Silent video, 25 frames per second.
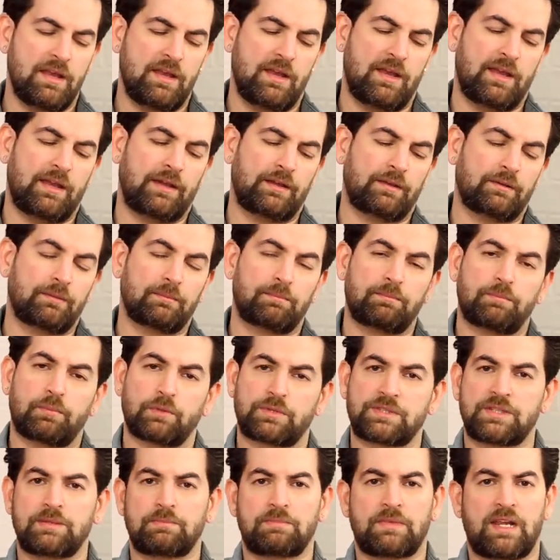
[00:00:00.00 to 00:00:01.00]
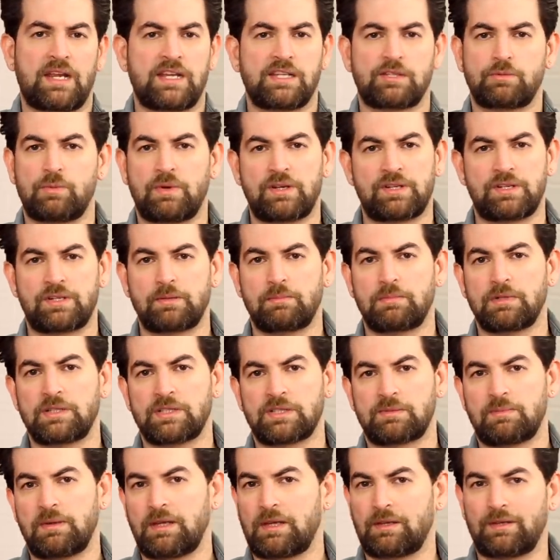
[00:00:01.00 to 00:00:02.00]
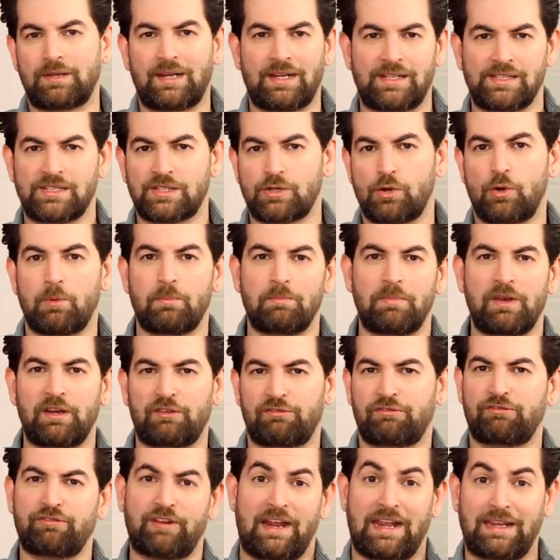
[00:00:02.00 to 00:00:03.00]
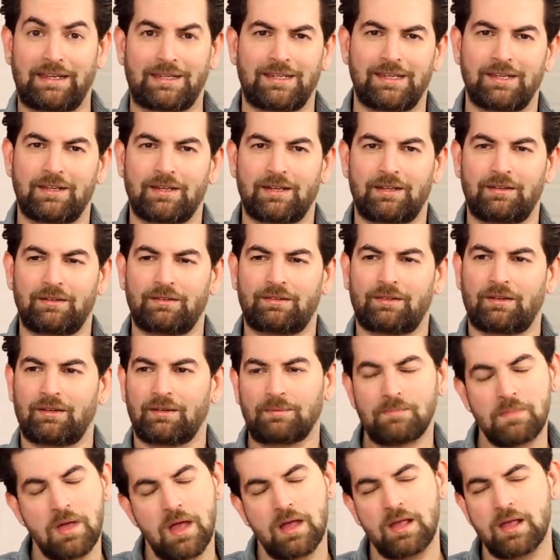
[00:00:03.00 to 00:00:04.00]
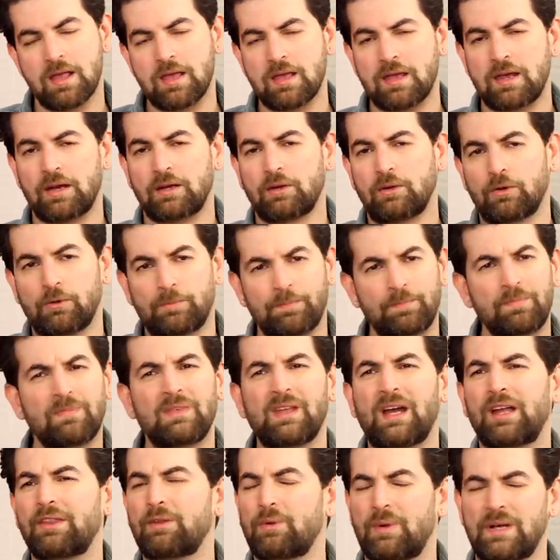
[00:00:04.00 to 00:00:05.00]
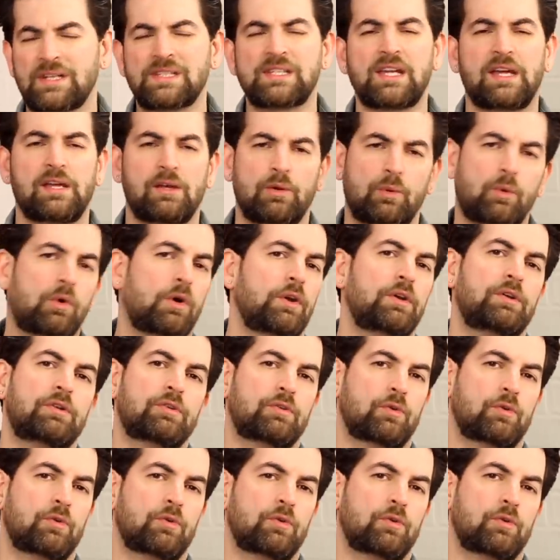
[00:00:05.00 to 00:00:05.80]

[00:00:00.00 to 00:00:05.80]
and put some nice vegetables, make a nice homemade frankie kind of thing and Otherwise, I avoid